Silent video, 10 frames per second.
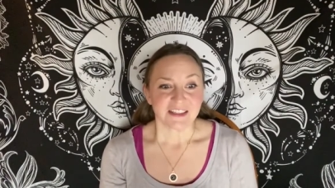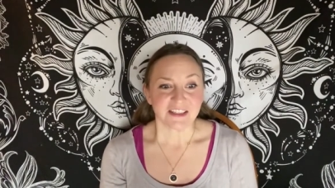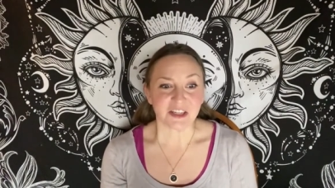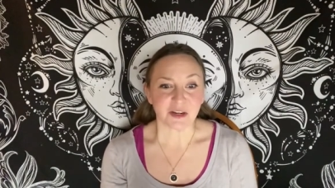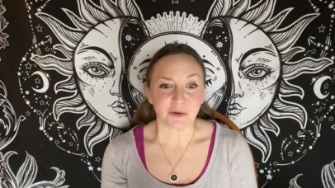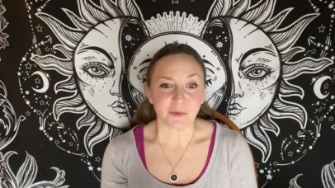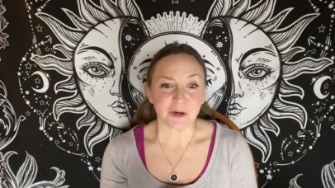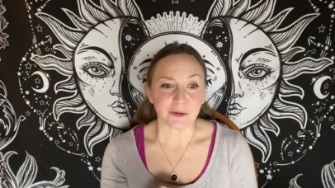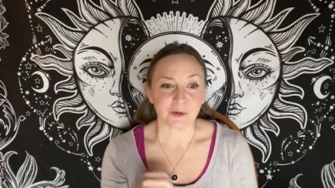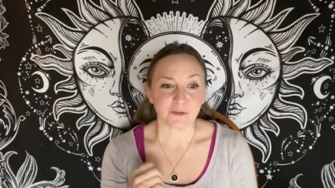you know,
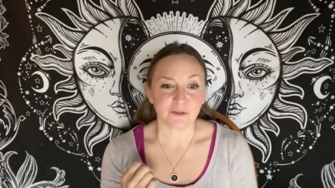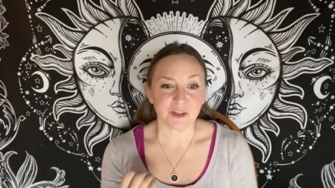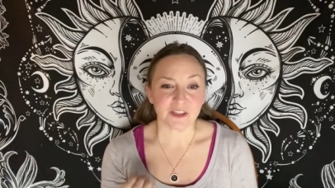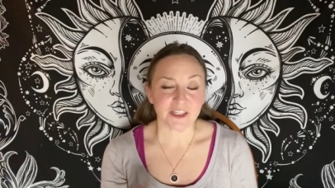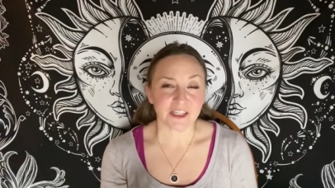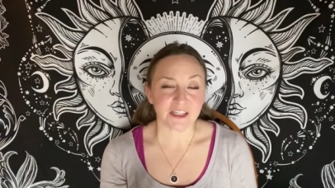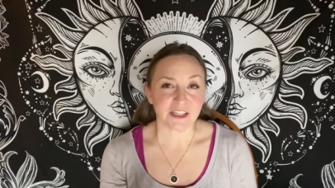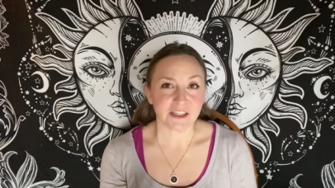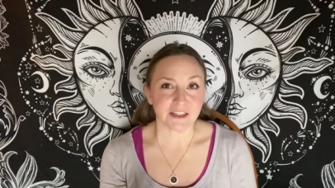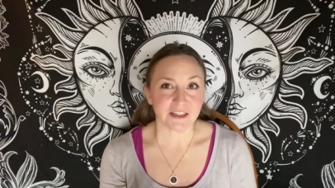where we're
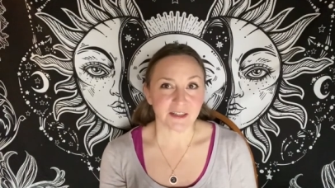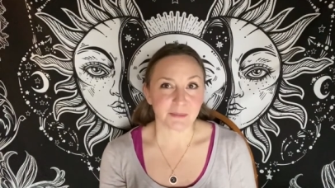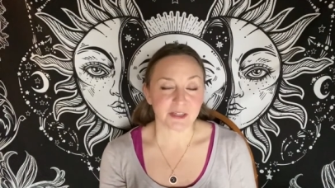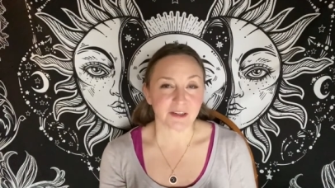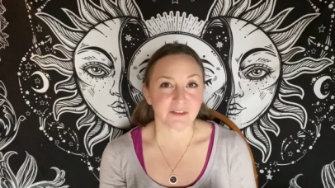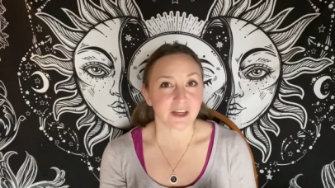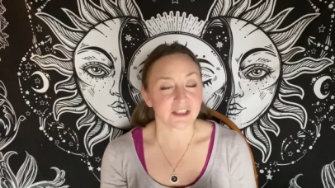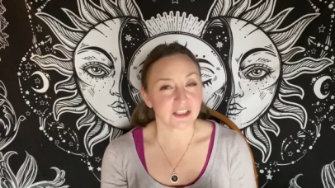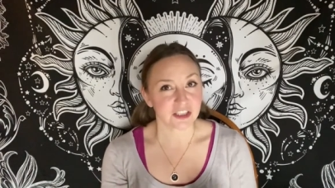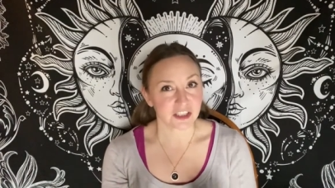feeling a bit of
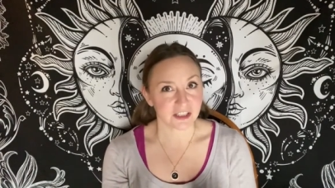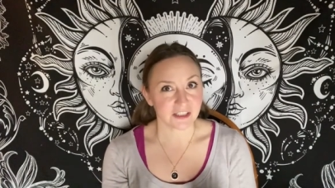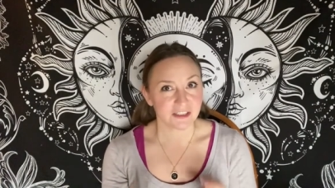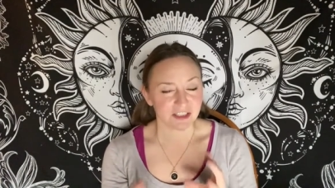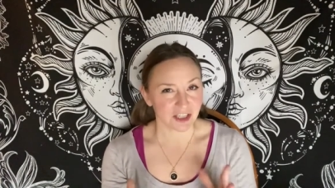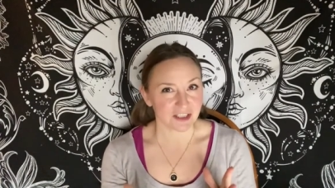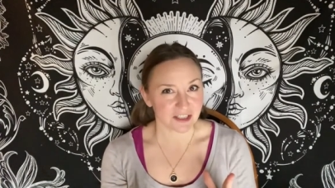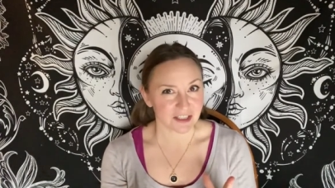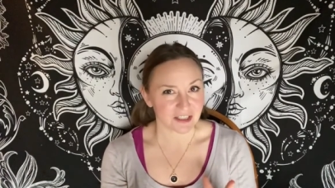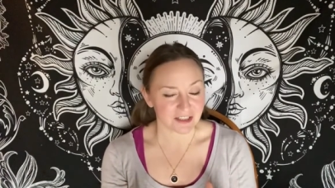
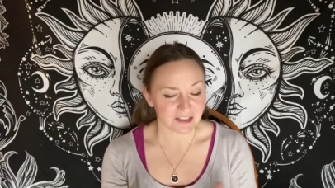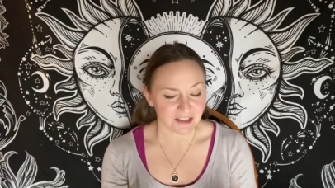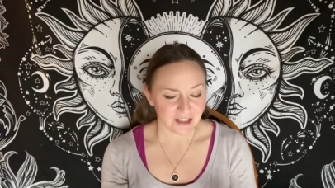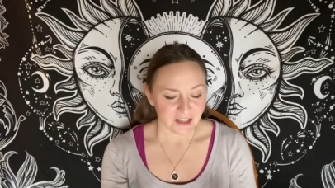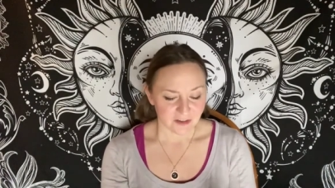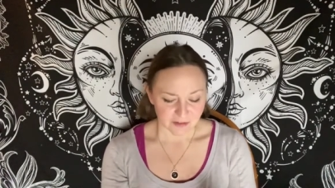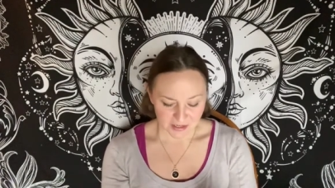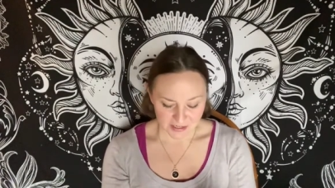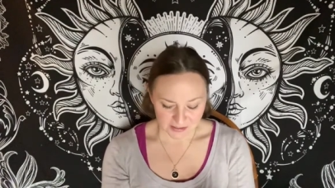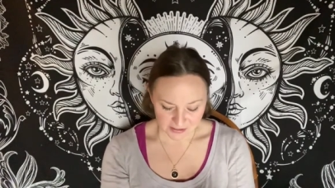injustice
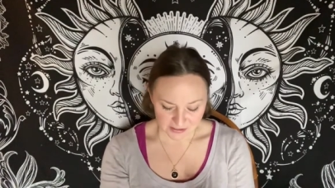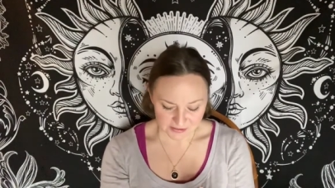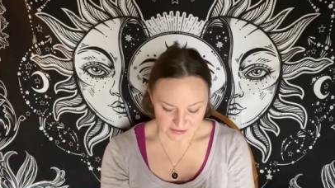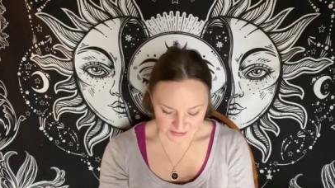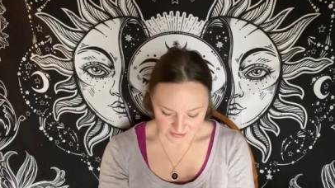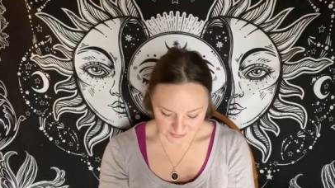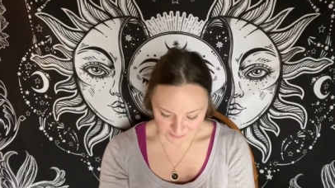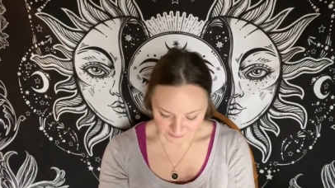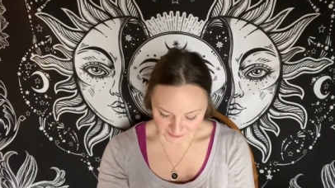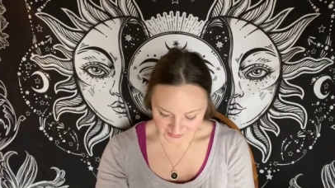right? It's
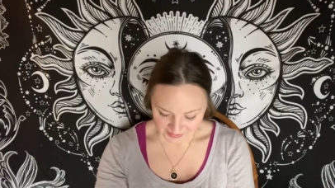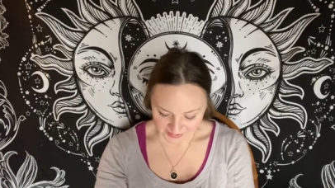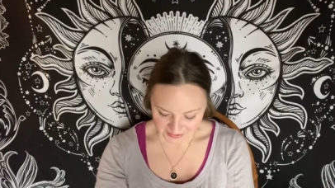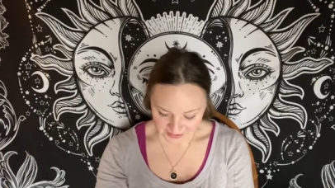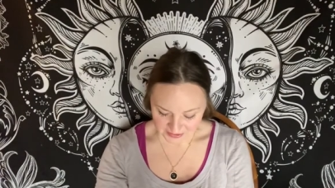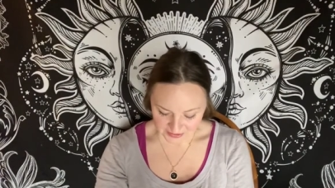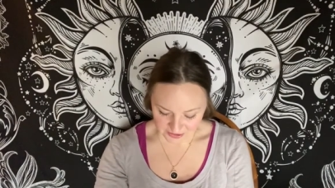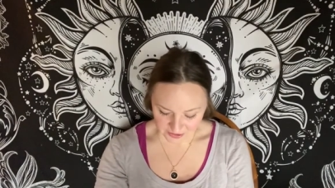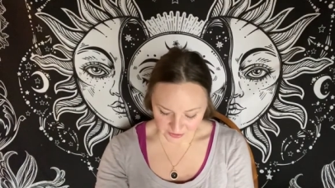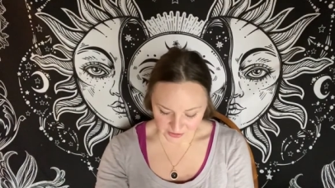um, This is
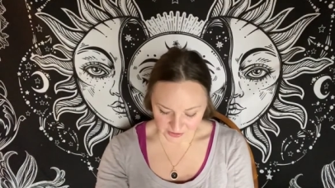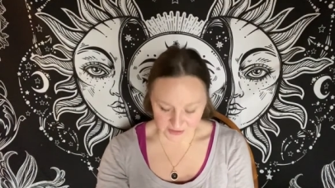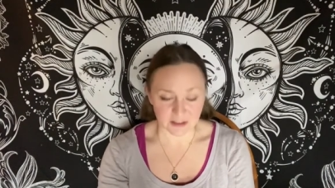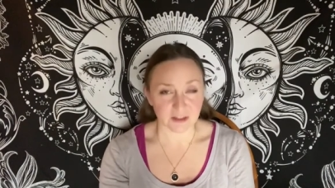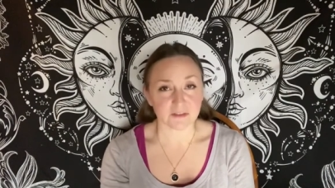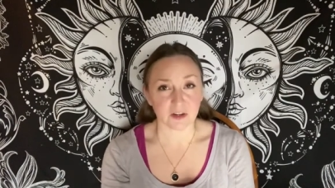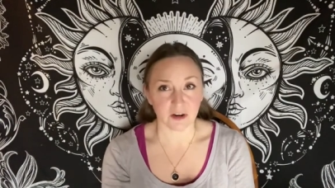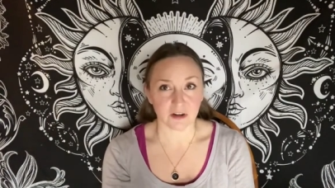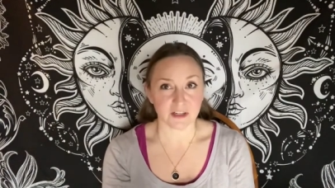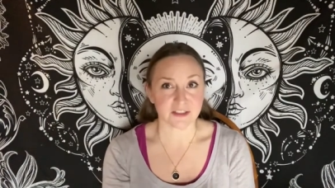six degrees of
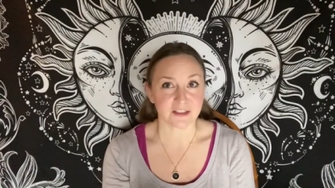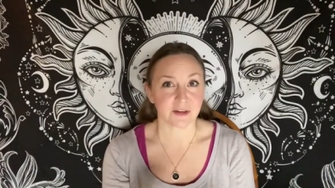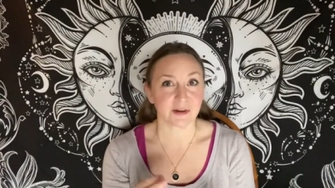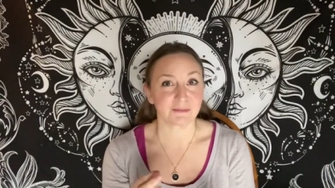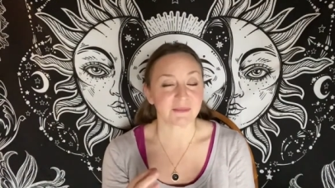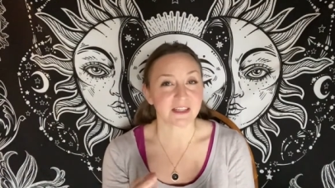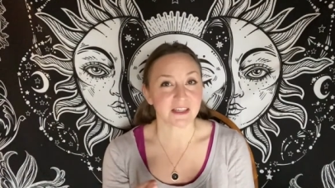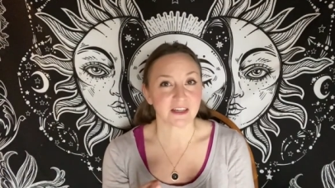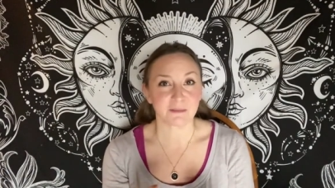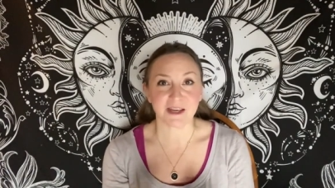Taurus. So I'm
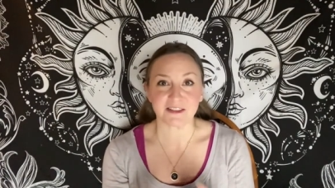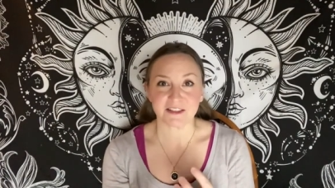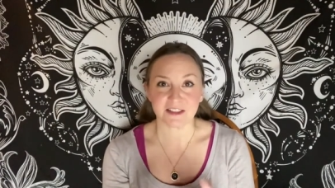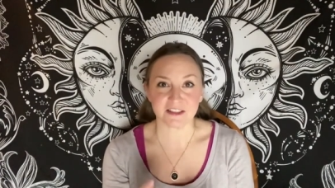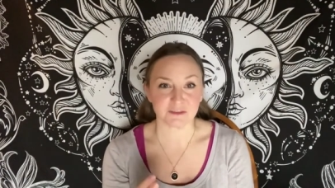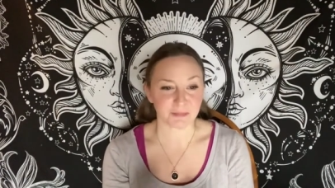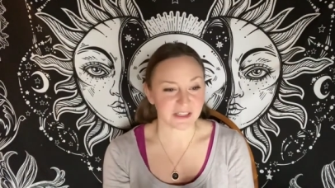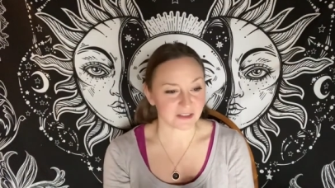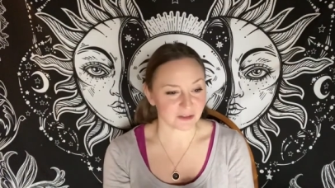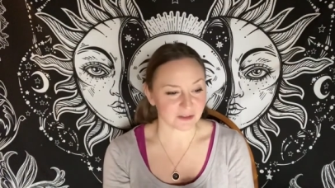thinking about the Six of
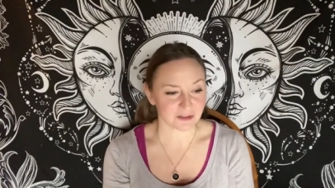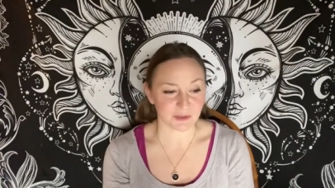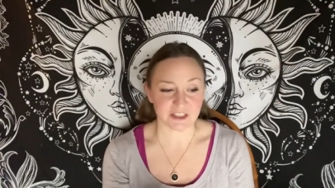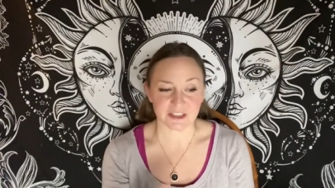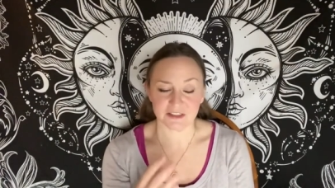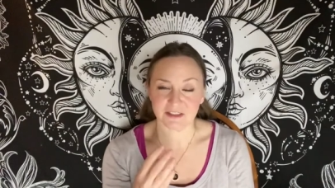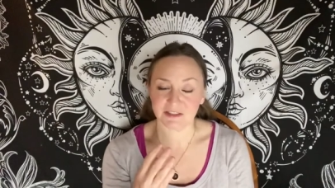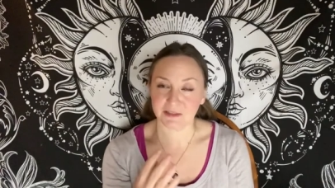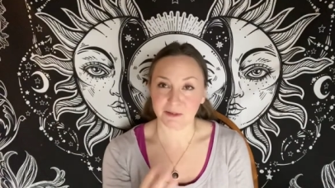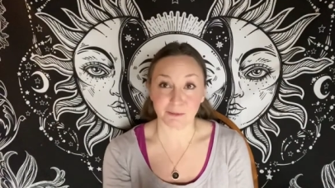Pentacles, which
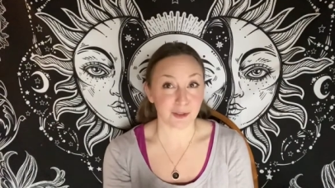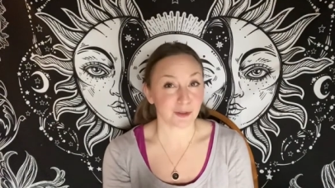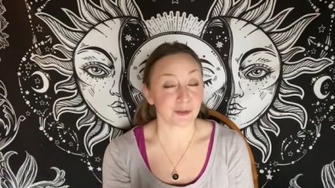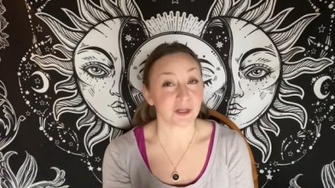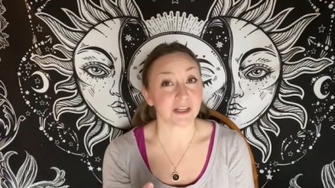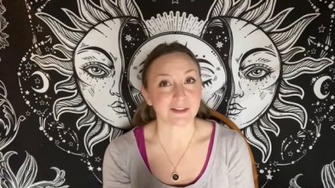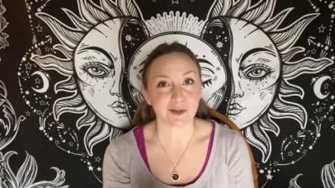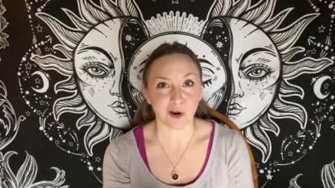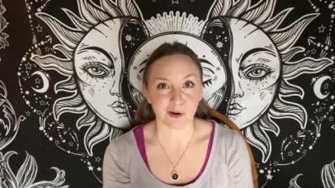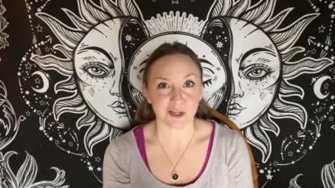is the moon and
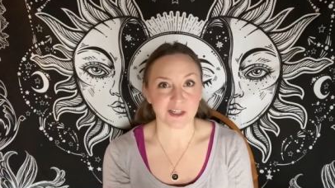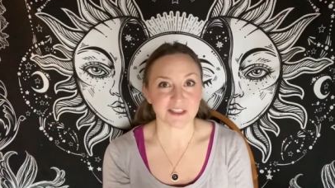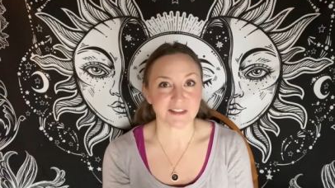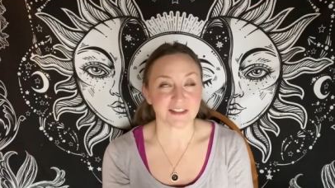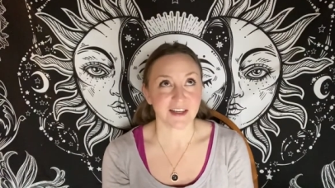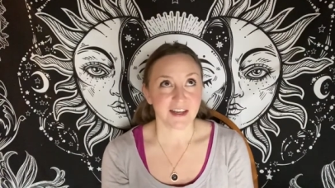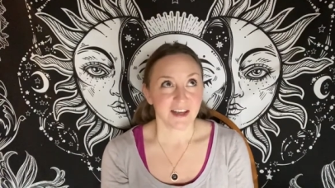Taurus.